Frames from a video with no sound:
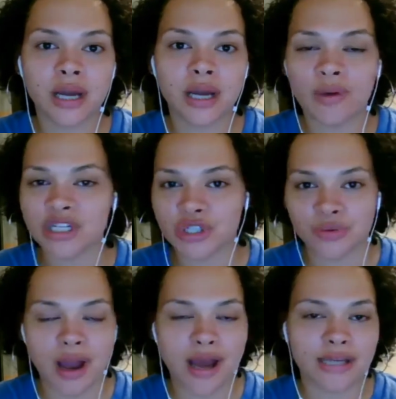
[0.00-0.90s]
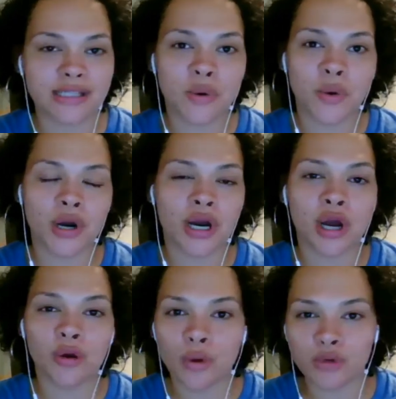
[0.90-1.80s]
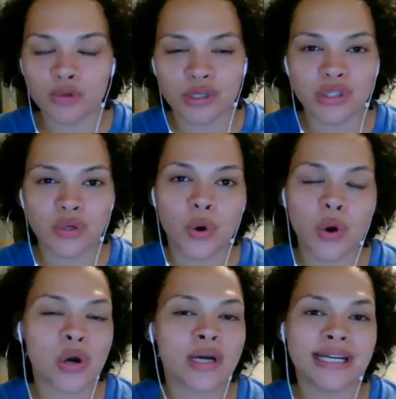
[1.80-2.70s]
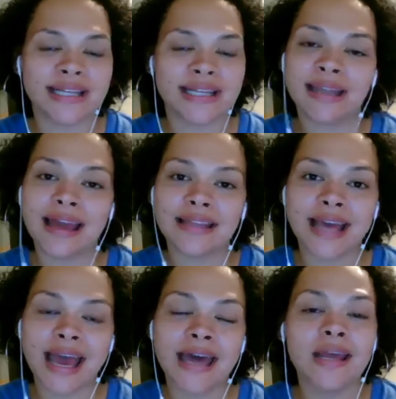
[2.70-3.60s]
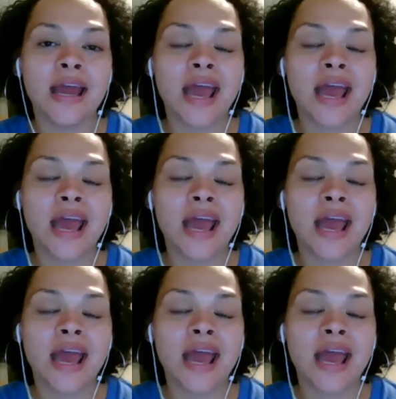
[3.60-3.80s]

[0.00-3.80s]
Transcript: a restaurant or a grocery store or anything like that.